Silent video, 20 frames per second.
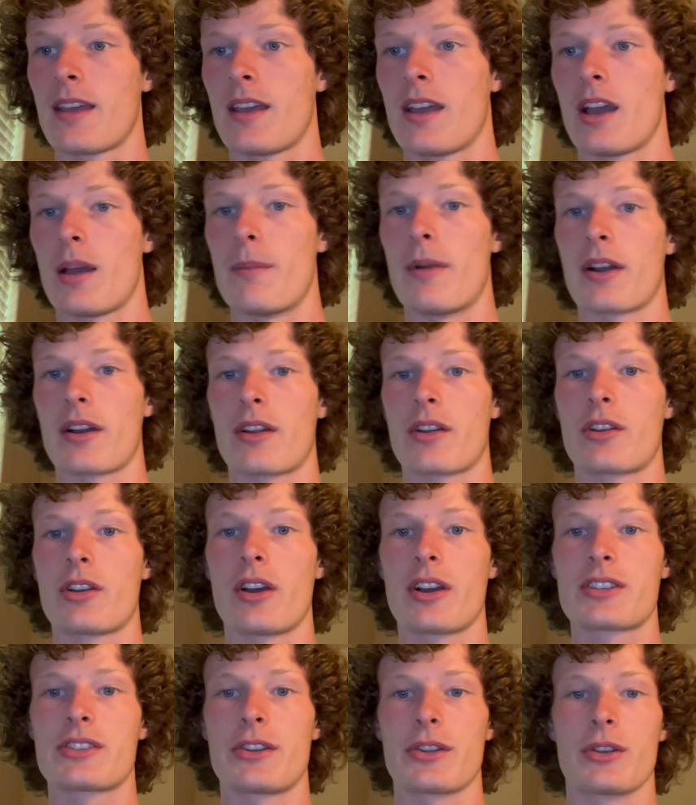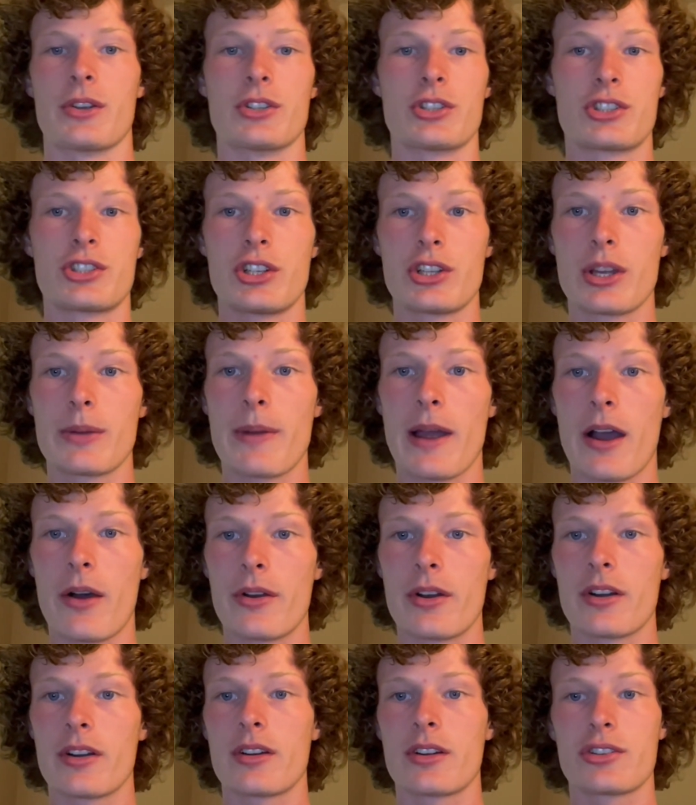American cooks still use chili
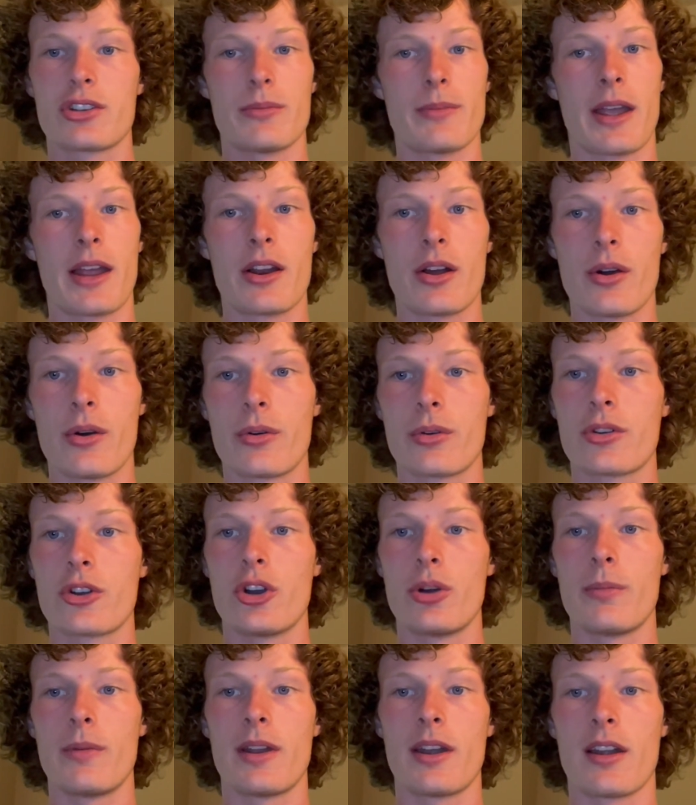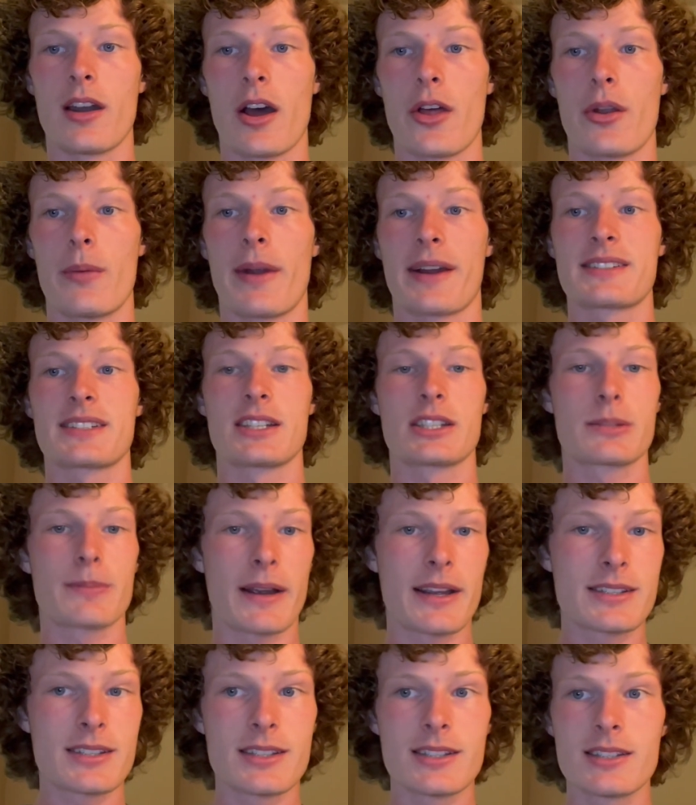powder, tomato, cumin, and other Mexican
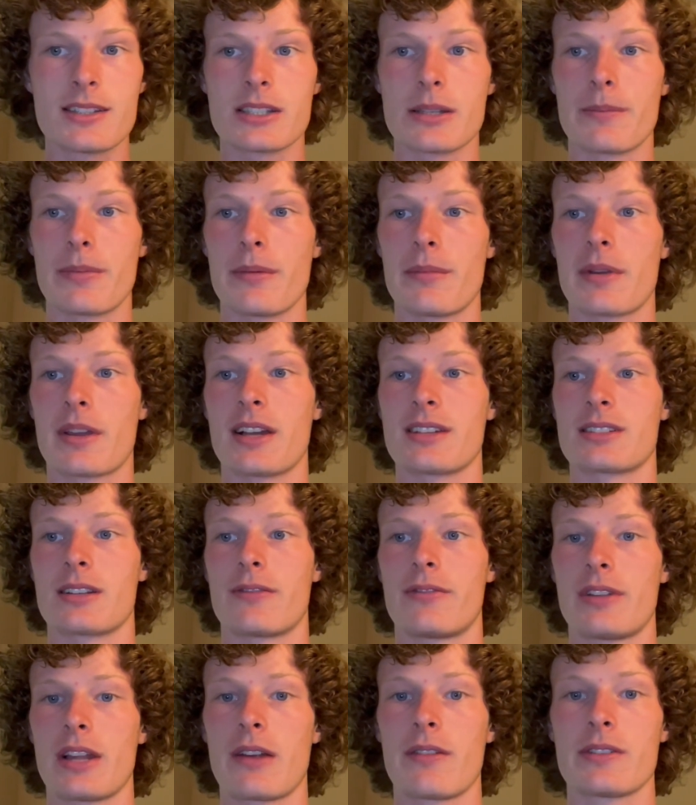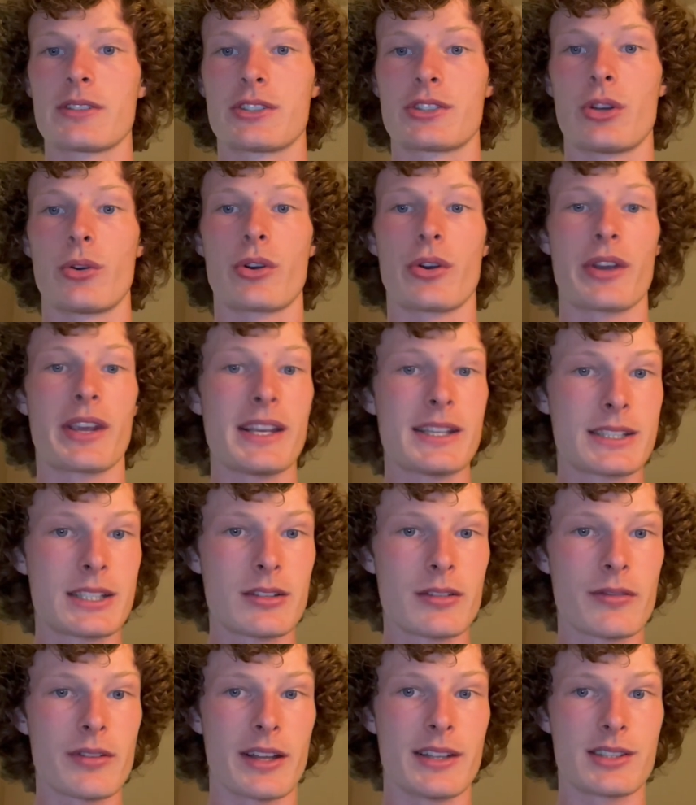spices simply because the flavors are so
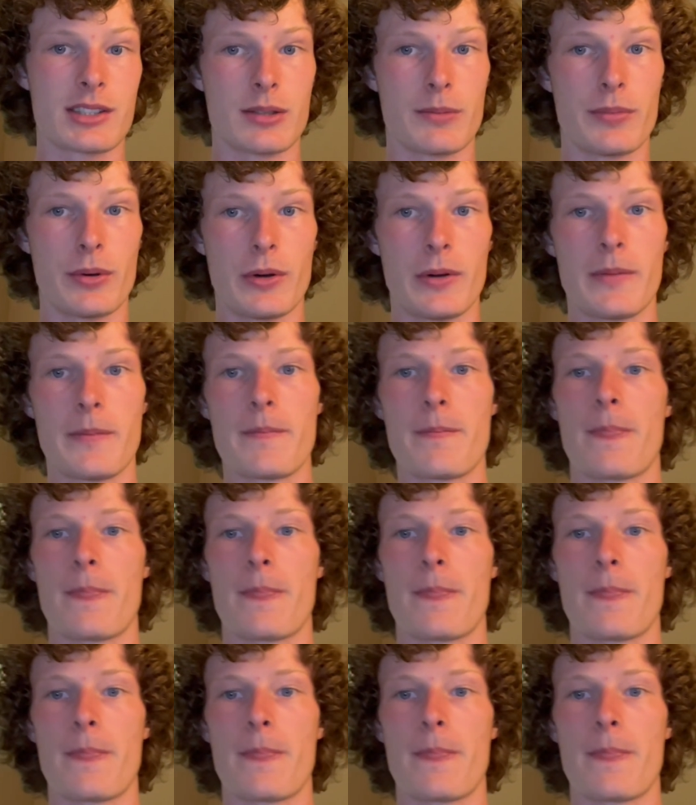cohesive and simple.